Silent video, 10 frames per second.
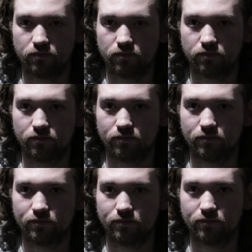So it
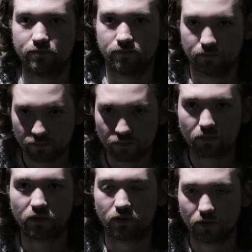definitely
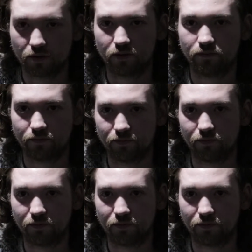works, the change that you made.